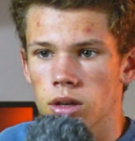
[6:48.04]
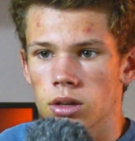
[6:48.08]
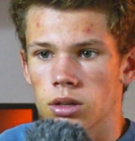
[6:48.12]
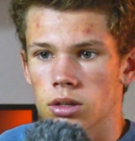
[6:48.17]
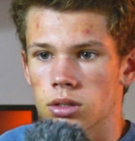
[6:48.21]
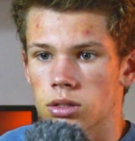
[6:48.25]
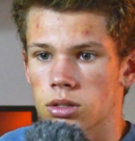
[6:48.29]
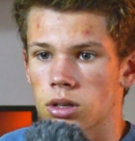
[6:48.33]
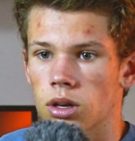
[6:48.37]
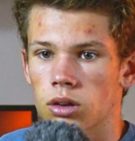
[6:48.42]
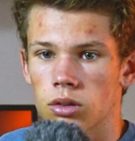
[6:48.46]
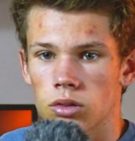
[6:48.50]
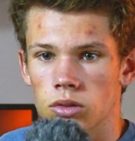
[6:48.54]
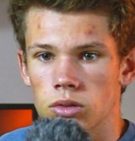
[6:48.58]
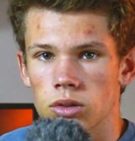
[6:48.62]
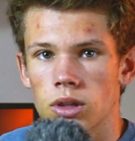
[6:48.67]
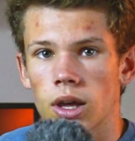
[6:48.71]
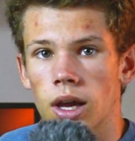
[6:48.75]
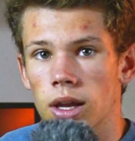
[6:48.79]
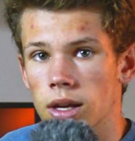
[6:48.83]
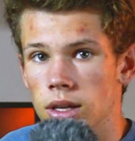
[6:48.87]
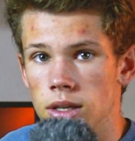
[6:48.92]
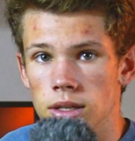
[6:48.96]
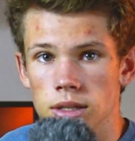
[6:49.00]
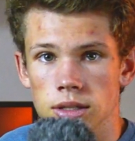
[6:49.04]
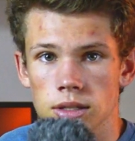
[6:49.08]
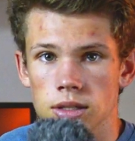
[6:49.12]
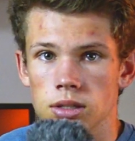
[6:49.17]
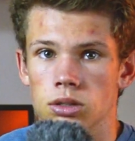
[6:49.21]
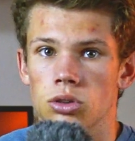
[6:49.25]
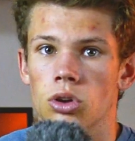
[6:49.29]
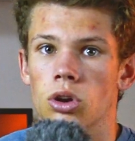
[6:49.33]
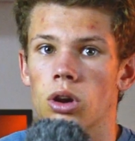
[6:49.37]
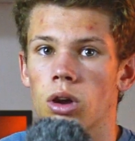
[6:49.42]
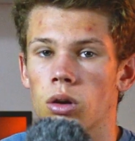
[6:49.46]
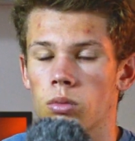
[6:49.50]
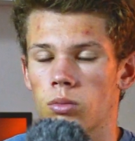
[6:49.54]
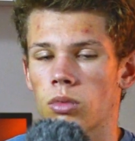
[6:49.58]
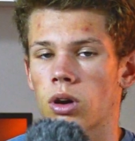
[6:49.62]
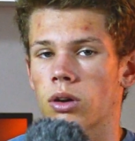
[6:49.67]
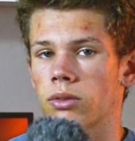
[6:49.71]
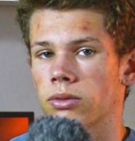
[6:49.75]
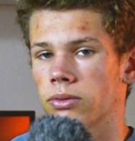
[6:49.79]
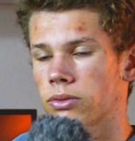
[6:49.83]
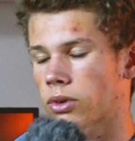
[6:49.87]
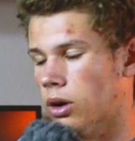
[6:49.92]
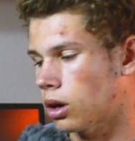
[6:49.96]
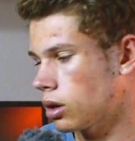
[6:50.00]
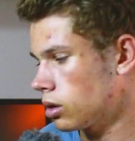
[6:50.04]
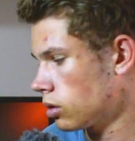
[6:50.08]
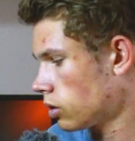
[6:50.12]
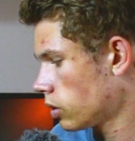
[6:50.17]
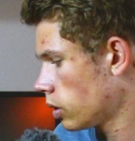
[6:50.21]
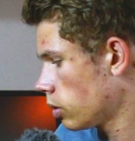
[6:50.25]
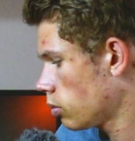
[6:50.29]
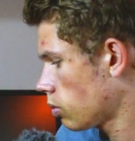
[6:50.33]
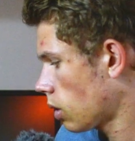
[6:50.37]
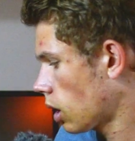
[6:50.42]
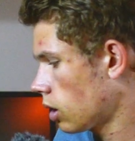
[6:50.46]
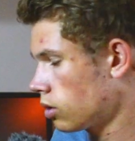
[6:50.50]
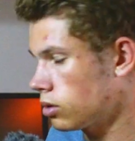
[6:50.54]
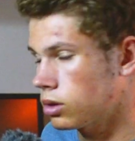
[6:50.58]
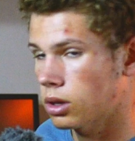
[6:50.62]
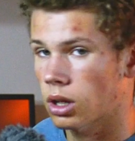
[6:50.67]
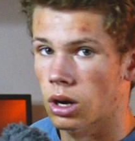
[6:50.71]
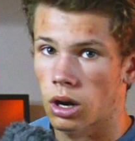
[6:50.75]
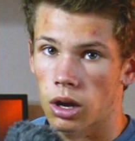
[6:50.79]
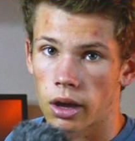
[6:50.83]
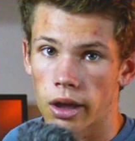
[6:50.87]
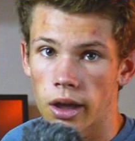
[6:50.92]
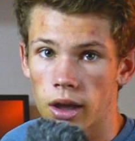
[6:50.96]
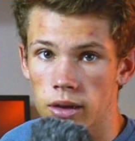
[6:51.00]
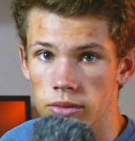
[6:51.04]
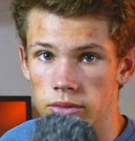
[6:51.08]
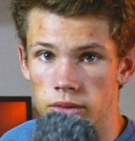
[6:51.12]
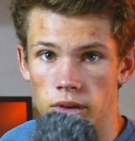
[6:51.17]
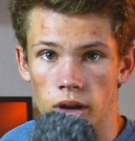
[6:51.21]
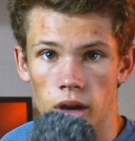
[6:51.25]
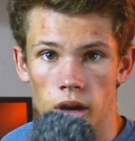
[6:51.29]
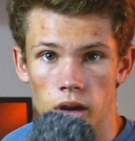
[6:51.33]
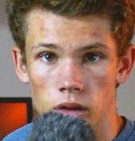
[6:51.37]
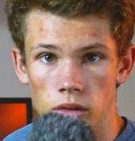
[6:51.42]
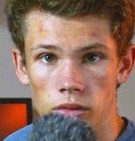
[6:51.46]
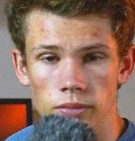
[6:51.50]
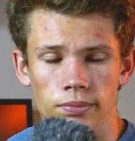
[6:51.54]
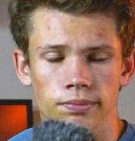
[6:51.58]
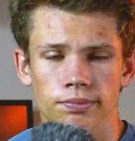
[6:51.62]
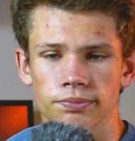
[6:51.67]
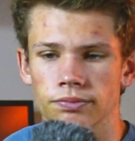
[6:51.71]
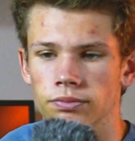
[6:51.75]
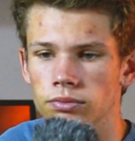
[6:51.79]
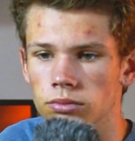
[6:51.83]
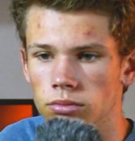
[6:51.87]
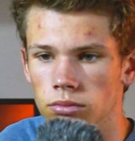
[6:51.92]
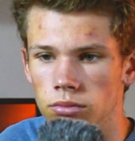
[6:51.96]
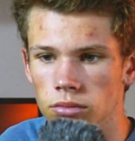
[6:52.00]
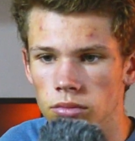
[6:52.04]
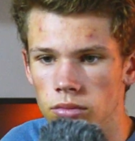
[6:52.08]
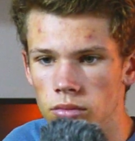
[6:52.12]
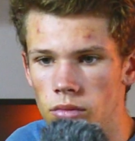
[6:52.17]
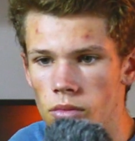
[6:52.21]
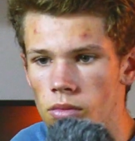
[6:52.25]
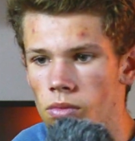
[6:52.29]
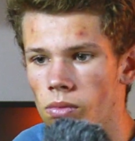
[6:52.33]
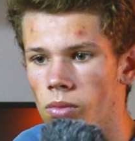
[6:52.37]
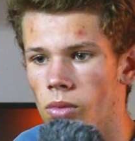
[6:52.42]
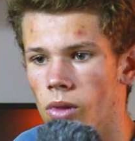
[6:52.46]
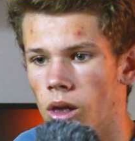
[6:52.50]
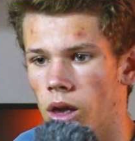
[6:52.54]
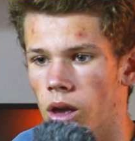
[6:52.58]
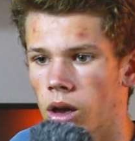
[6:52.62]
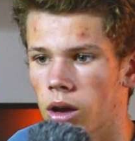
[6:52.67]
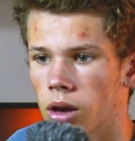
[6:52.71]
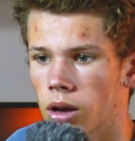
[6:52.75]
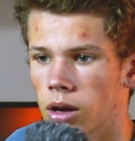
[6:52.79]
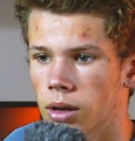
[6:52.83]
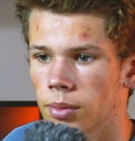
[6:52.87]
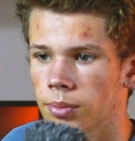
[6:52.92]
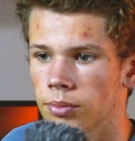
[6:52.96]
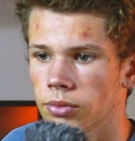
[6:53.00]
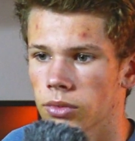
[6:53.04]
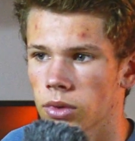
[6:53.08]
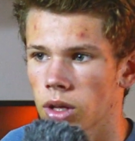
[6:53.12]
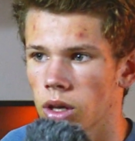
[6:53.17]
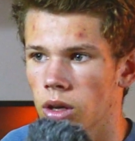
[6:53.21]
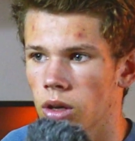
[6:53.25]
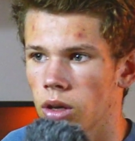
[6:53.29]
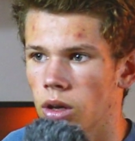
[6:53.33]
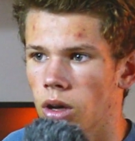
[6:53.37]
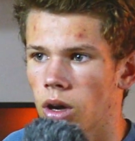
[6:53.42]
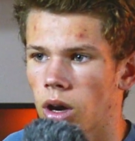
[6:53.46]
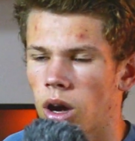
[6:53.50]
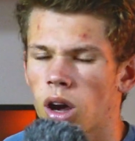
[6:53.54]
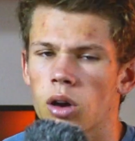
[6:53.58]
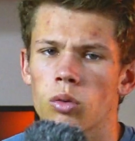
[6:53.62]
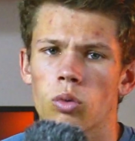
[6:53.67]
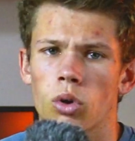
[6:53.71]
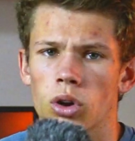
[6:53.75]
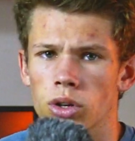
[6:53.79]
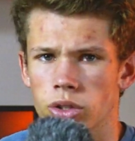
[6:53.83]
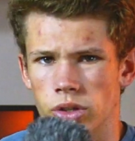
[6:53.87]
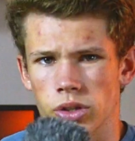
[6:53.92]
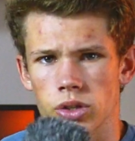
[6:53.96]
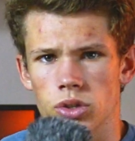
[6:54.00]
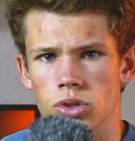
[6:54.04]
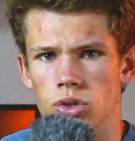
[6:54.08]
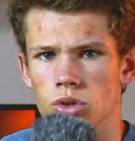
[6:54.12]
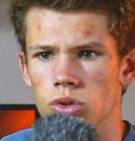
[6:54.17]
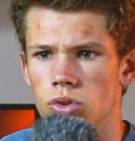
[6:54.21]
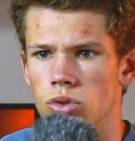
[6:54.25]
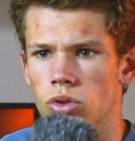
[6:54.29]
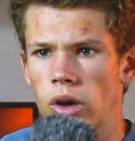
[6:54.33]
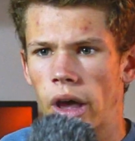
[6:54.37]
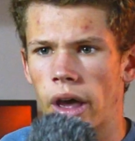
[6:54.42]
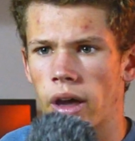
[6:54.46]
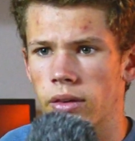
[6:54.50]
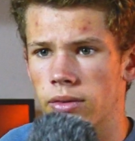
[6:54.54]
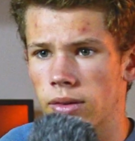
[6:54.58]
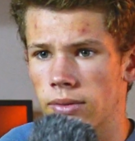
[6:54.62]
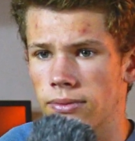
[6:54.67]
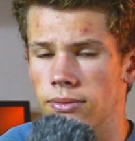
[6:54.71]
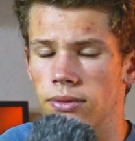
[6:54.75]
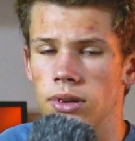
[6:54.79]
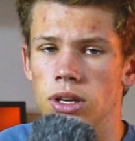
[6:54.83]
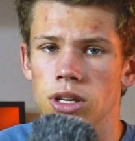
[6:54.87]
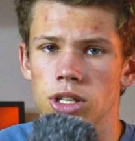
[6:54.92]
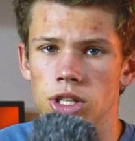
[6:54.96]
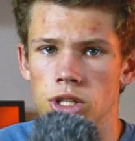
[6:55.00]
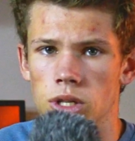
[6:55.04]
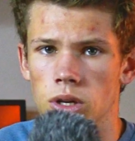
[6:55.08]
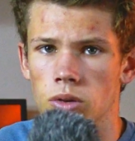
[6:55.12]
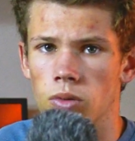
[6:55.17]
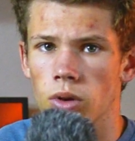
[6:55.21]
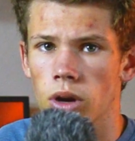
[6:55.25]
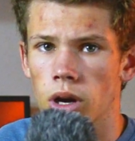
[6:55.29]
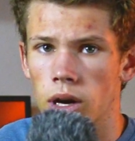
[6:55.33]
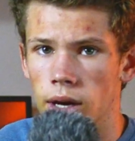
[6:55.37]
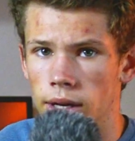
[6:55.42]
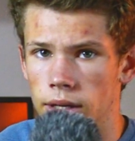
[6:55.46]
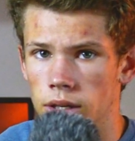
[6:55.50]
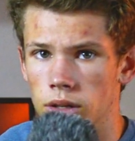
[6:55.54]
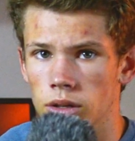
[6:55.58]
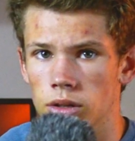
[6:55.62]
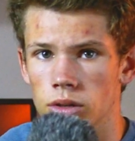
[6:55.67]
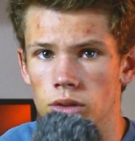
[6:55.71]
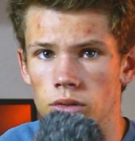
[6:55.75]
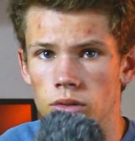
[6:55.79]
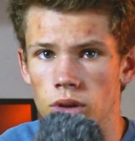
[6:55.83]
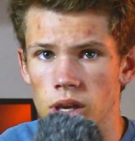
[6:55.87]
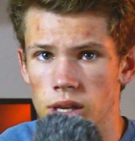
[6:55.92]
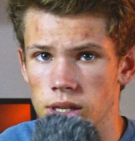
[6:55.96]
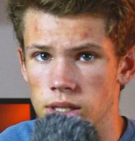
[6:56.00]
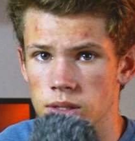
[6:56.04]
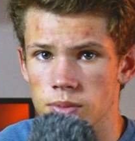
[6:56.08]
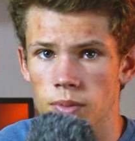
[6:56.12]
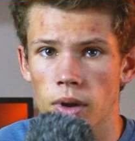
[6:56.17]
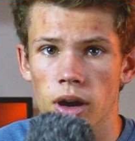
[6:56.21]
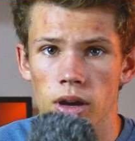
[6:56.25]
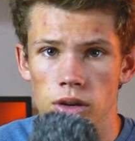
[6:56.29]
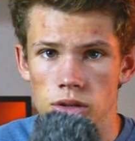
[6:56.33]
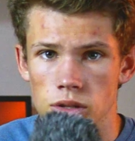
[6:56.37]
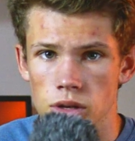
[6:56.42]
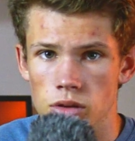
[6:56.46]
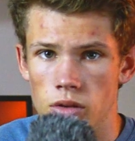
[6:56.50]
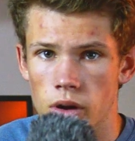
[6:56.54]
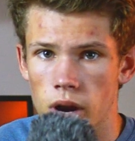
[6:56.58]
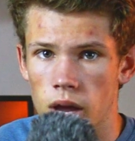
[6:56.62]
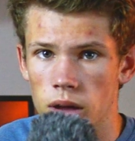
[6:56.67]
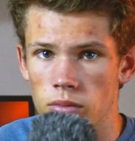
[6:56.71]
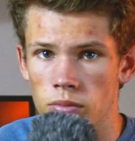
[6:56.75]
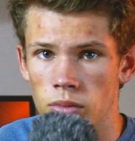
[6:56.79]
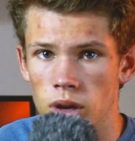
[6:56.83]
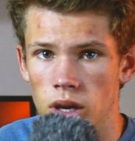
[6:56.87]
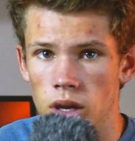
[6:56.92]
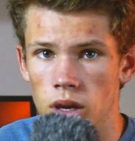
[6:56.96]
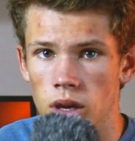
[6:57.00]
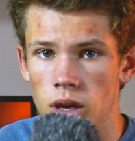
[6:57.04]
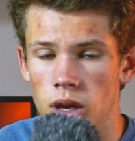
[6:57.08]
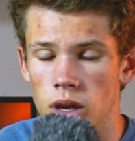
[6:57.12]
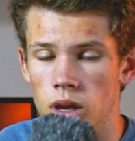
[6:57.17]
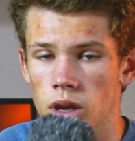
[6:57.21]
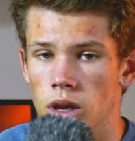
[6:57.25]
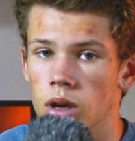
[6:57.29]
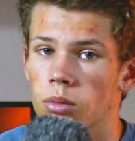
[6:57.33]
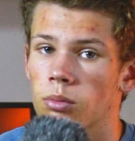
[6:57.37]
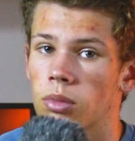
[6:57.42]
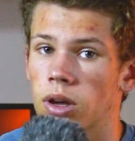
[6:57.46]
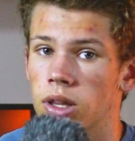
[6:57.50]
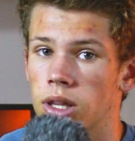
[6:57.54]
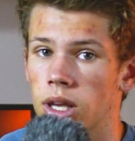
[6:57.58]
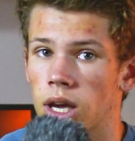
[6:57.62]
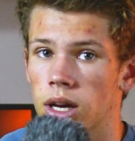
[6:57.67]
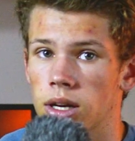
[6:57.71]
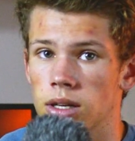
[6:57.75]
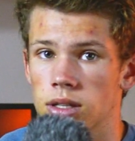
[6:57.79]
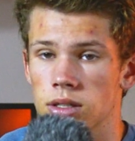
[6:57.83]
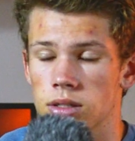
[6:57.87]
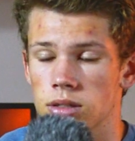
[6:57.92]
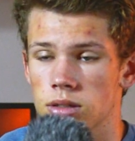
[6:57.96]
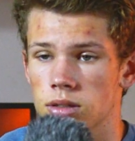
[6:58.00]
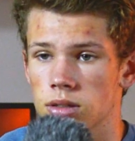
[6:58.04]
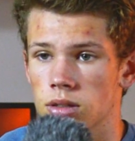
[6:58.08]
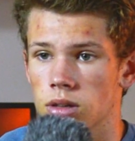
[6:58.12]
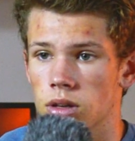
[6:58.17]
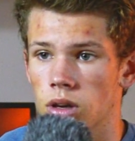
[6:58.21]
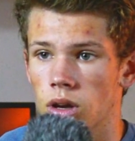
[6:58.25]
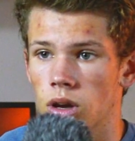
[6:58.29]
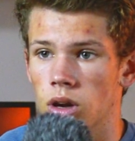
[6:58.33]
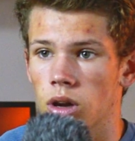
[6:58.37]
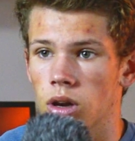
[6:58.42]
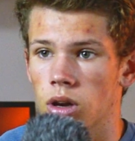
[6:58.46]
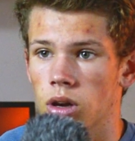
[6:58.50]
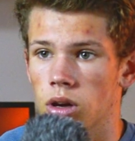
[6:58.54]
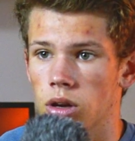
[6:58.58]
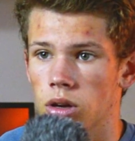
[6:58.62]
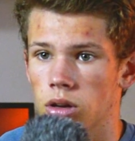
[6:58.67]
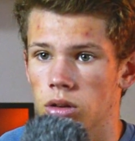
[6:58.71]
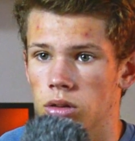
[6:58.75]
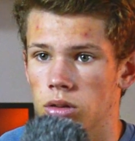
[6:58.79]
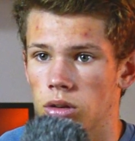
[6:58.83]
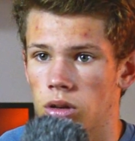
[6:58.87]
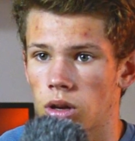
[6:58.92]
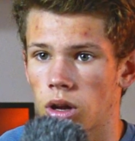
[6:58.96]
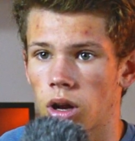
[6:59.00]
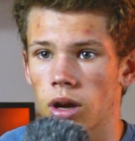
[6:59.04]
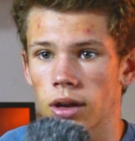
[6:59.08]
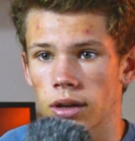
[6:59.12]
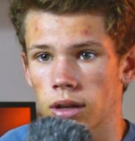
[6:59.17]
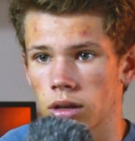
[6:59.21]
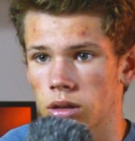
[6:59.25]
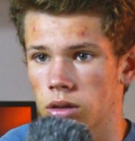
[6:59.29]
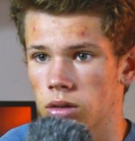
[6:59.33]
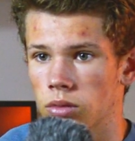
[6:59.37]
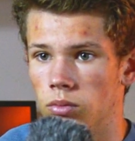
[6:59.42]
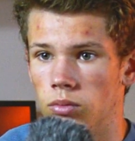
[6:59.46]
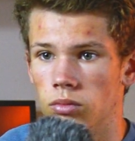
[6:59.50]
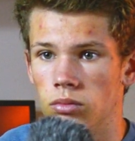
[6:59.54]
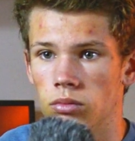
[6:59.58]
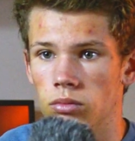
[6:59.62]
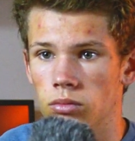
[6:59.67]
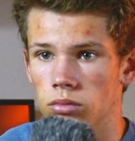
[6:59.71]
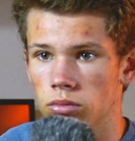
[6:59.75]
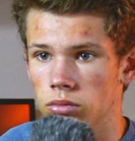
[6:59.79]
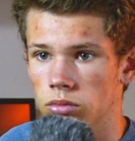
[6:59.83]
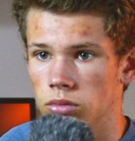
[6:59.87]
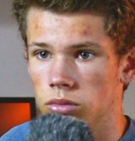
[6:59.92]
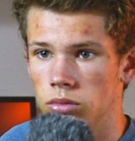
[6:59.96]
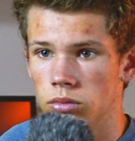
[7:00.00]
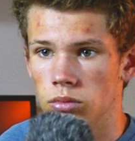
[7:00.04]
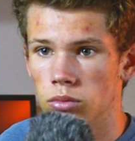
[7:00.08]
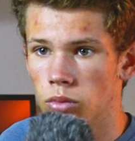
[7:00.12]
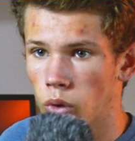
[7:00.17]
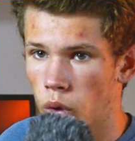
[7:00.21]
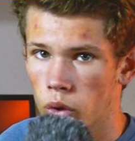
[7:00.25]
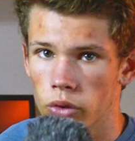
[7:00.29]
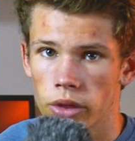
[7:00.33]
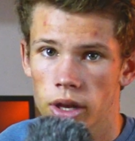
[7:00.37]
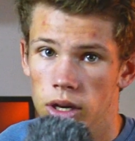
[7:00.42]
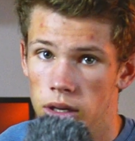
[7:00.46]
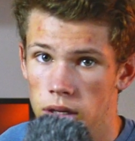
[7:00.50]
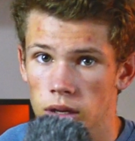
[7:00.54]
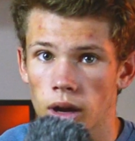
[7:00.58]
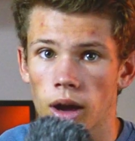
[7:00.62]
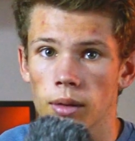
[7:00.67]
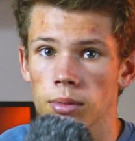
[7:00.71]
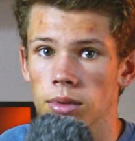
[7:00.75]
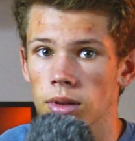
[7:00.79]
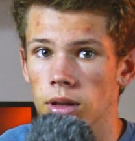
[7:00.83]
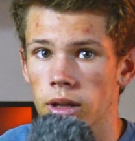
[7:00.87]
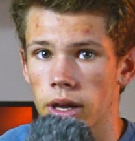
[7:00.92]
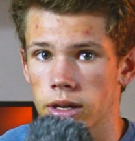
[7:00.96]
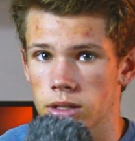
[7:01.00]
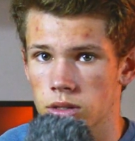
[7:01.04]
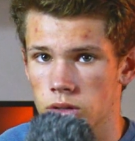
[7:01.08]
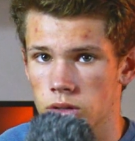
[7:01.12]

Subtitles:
So that is my final remote that I have now. I wanted to have a feature where I can do exposure ramping, but that is like more than double as